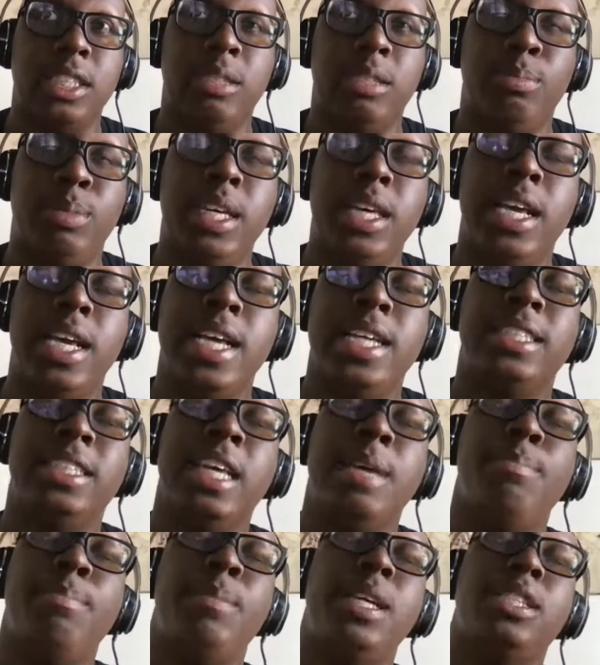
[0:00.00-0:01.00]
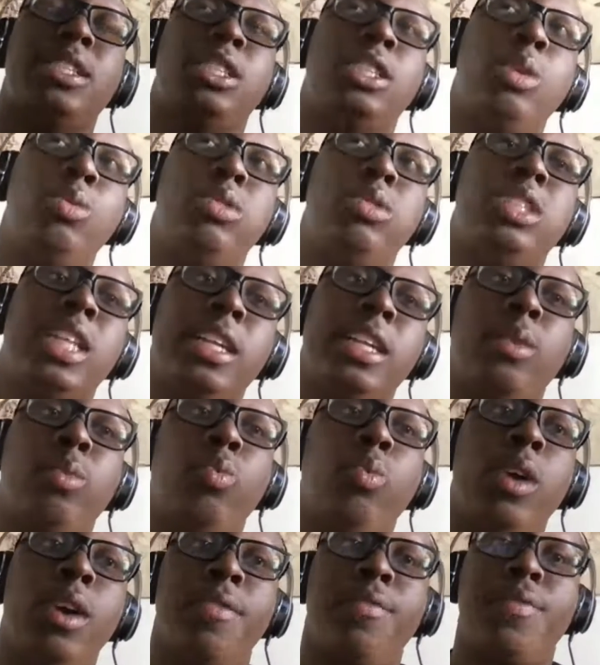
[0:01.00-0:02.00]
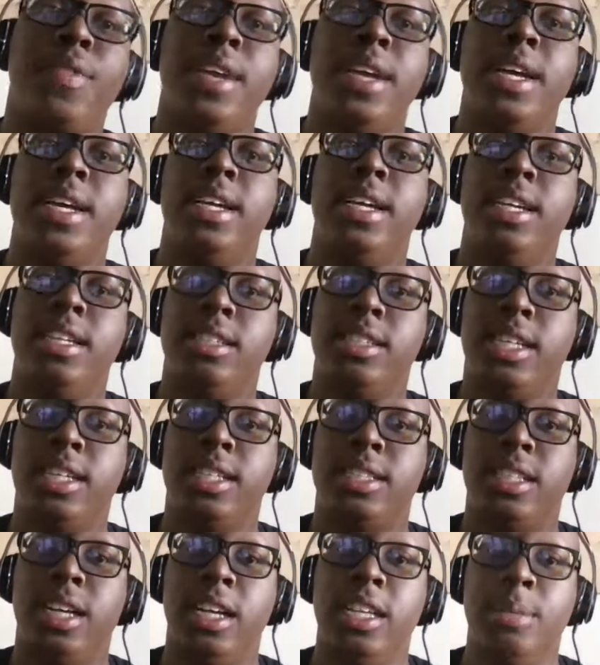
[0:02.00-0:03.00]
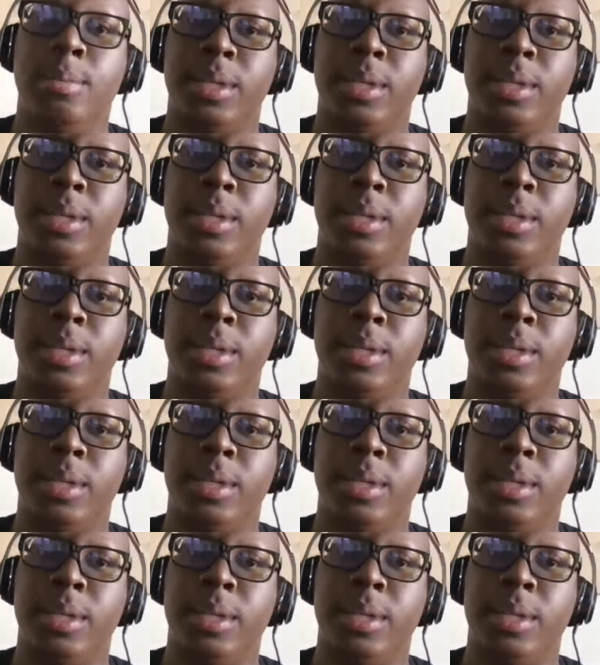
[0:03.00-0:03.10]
be his name be associated with Israel Adesanya?